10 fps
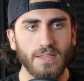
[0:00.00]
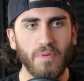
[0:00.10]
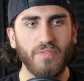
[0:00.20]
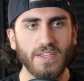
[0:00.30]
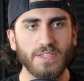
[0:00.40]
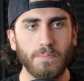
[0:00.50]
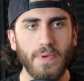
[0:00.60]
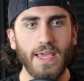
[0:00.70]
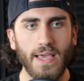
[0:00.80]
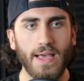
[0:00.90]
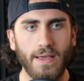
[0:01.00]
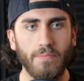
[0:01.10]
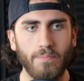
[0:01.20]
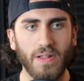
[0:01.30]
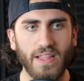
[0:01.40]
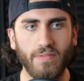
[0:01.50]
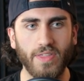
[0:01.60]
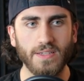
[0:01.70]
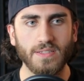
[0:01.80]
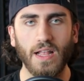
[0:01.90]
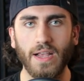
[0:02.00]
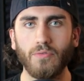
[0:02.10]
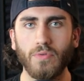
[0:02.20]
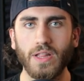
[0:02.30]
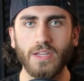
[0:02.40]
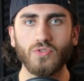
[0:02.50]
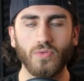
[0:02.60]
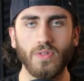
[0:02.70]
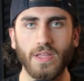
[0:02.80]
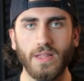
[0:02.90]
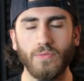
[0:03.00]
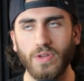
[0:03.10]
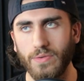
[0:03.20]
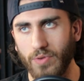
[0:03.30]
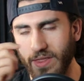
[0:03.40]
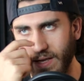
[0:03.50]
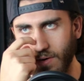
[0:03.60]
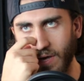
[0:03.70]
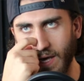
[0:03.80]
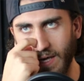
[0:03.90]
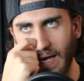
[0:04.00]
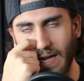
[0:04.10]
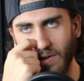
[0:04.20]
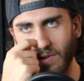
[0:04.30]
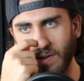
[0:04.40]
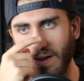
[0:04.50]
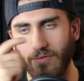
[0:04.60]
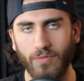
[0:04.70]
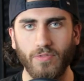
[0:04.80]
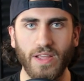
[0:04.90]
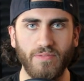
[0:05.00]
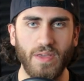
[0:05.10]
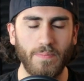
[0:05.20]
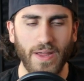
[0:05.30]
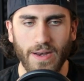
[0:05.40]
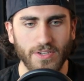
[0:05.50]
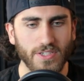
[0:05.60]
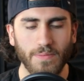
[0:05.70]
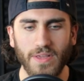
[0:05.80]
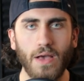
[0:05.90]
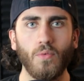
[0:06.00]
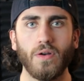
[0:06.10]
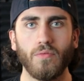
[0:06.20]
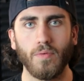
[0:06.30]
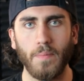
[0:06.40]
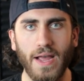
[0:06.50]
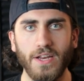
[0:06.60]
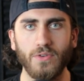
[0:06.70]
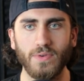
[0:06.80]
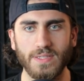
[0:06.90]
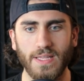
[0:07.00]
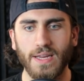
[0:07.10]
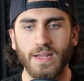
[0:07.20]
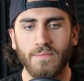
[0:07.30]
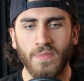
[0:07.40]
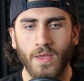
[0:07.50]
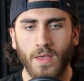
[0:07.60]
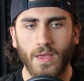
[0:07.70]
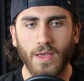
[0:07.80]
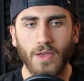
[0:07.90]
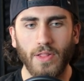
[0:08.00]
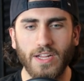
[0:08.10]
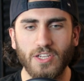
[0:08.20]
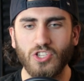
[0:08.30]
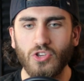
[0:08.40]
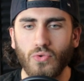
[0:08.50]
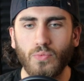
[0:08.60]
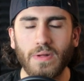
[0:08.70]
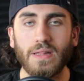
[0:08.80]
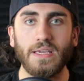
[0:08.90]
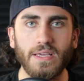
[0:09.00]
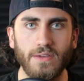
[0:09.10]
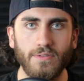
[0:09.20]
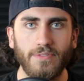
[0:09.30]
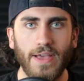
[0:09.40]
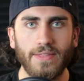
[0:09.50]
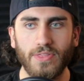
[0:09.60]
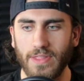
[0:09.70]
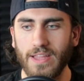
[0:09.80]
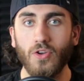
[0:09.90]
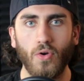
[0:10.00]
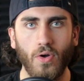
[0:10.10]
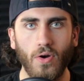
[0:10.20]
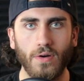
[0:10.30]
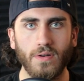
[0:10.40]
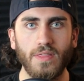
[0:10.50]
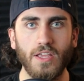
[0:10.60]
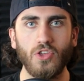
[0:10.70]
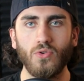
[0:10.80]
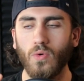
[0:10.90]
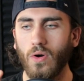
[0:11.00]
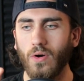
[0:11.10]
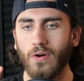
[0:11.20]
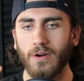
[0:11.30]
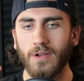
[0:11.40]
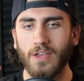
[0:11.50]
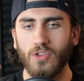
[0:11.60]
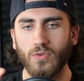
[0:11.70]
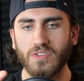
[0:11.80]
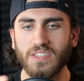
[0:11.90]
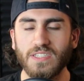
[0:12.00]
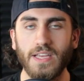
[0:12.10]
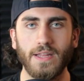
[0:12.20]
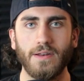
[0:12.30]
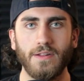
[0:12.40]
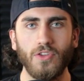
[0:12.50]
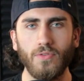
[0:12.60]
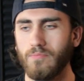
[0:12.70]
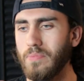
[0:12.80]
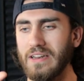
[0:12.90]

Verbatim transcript: some of us may uh, believe this, like really truly we, we think, okay, God could never forgive me. But just something I want to remind you is that, like, do you believe at, in your heart that you are, your sin, you've